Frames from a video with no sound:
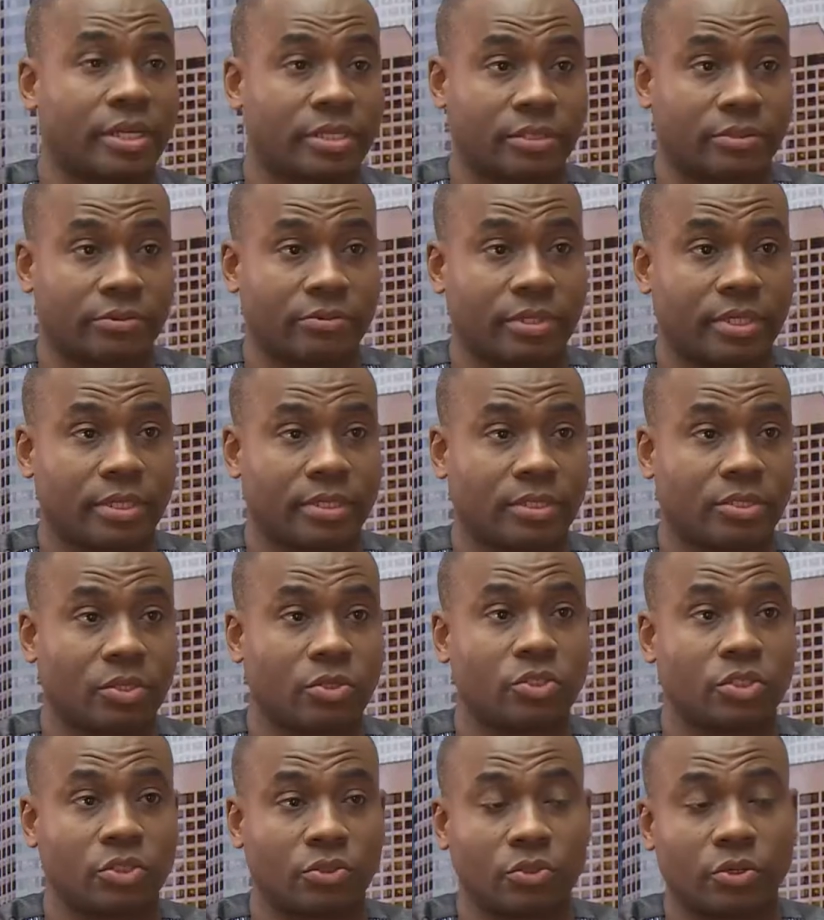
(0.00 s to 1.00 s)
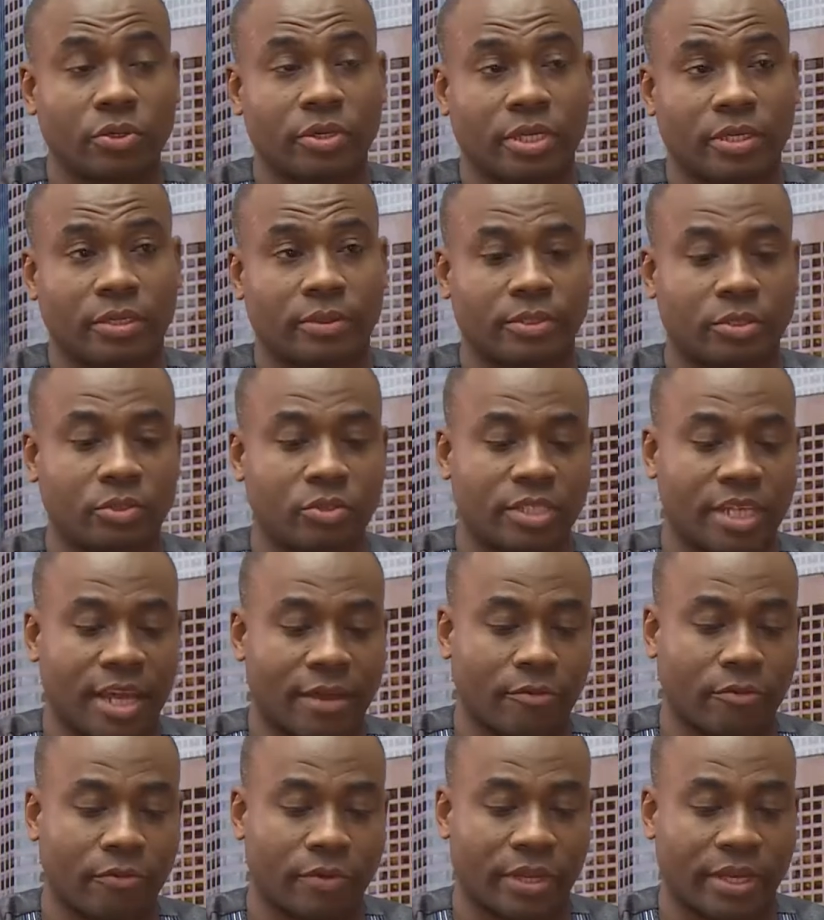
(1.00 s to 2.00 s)
history. Okay. Oh, so you should know your. So you should
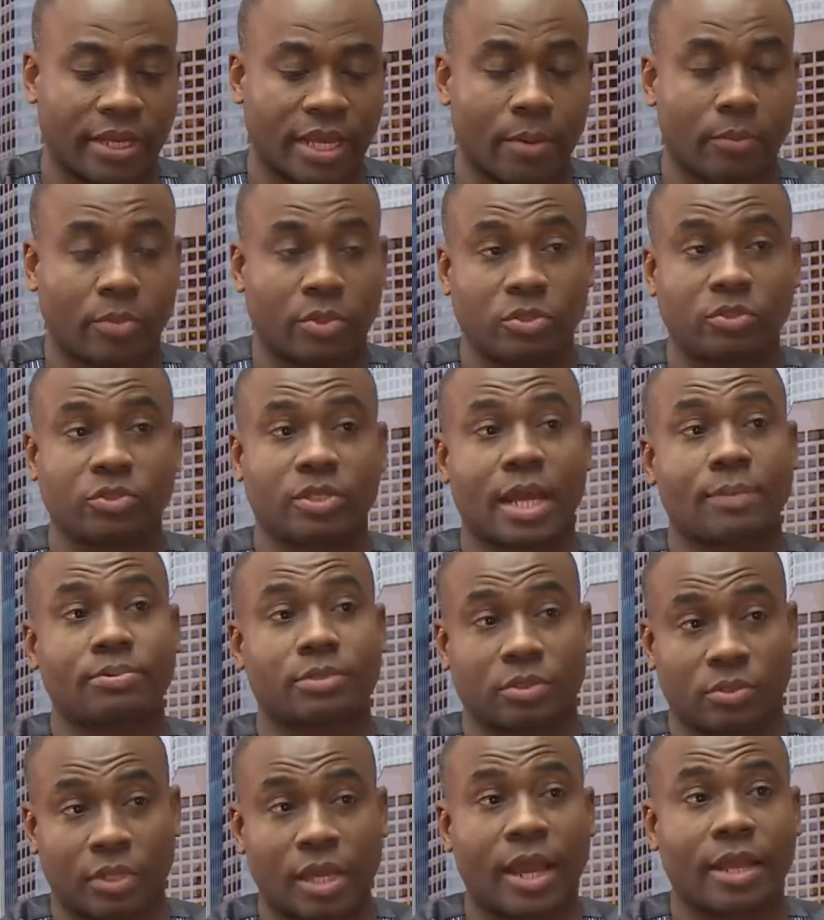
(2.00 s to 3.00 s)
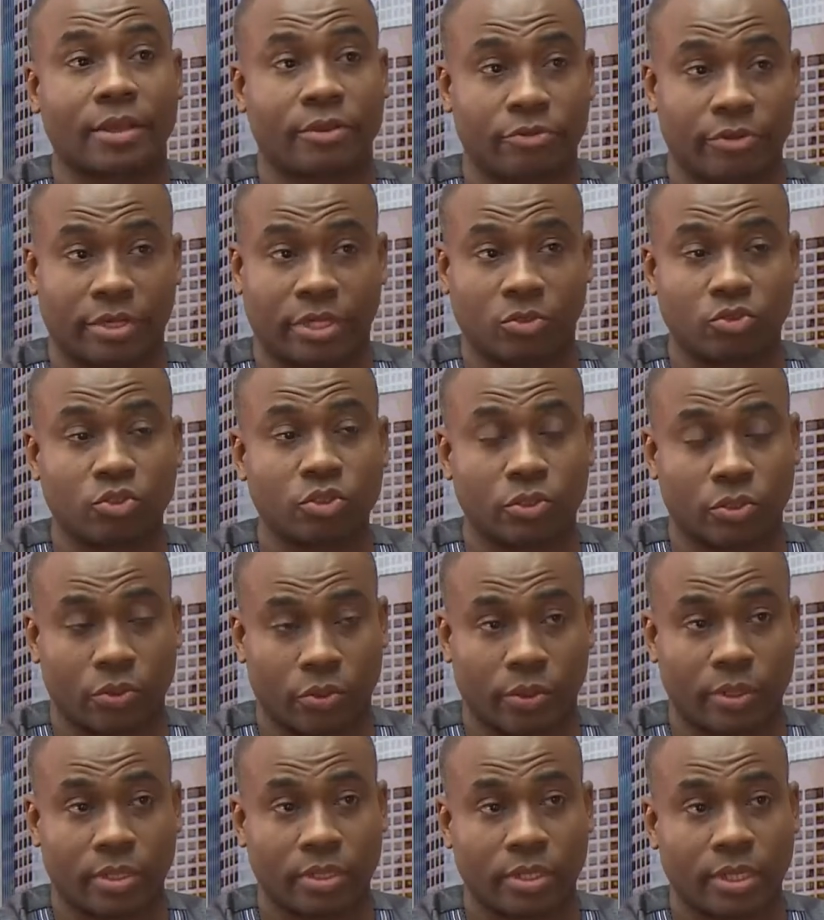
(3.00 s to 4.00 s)
have it written down. But you should absolutely. I agree. You should
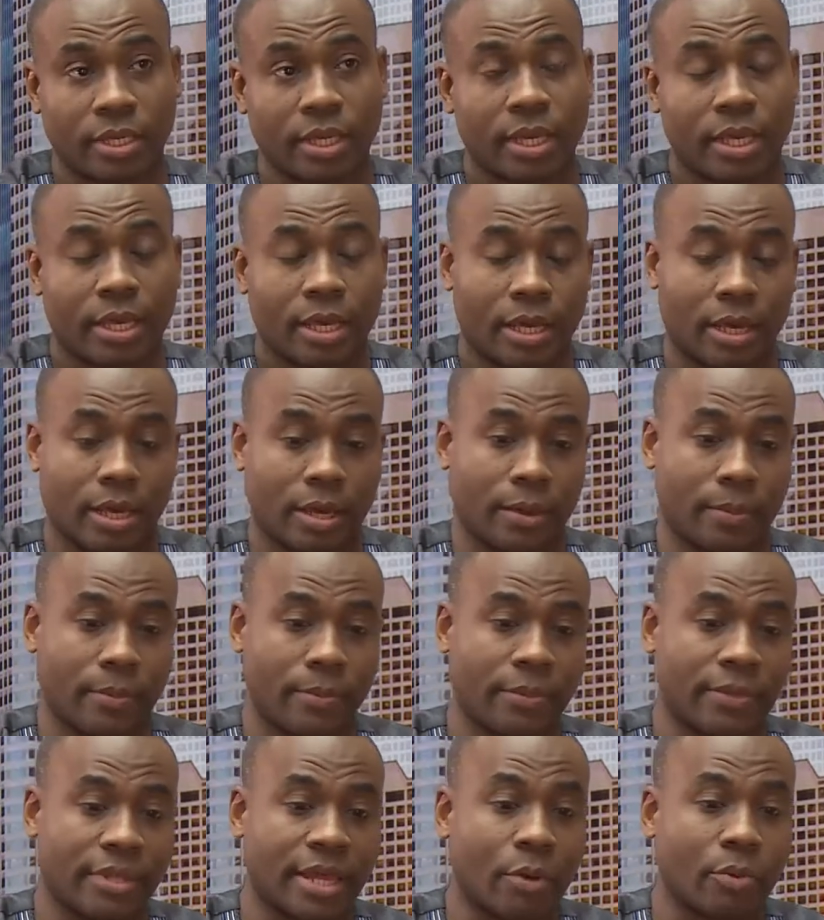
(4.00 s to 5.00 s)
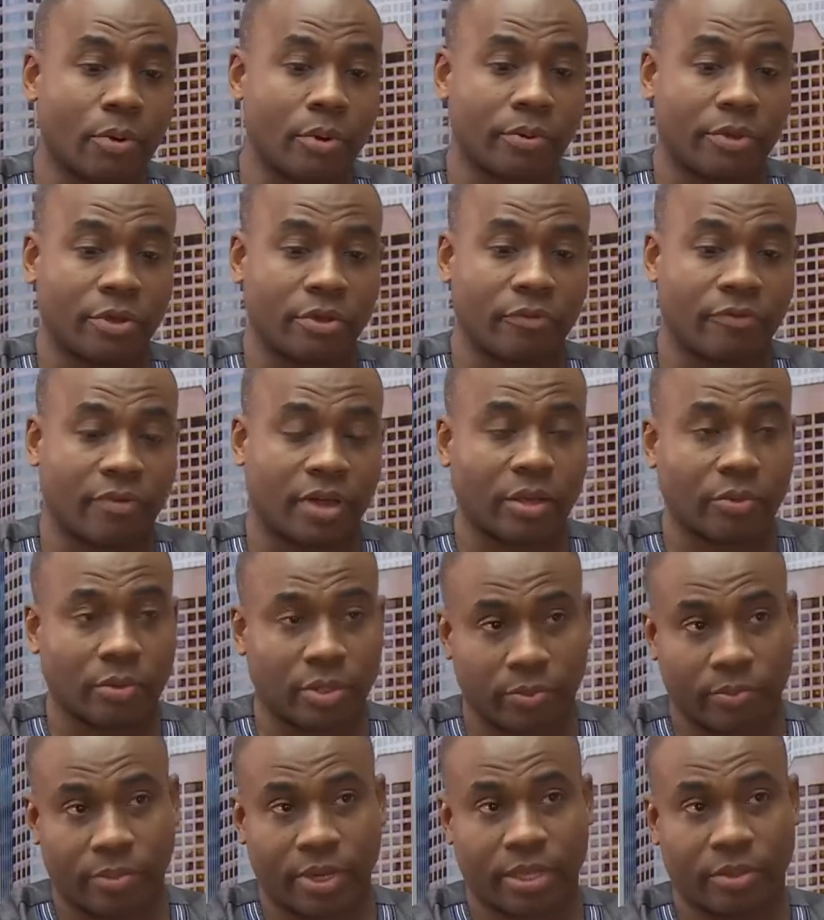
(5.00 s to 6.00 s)
know okay. it. Um, that way, when you're
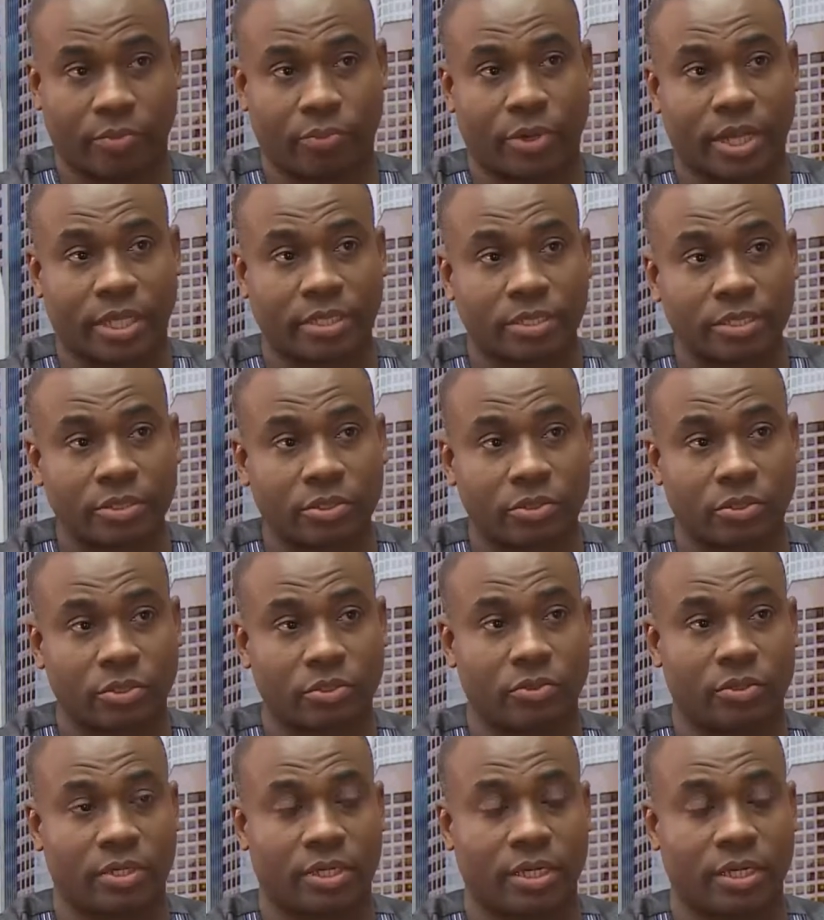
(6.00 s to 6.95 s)
evaluated by the practitioner, you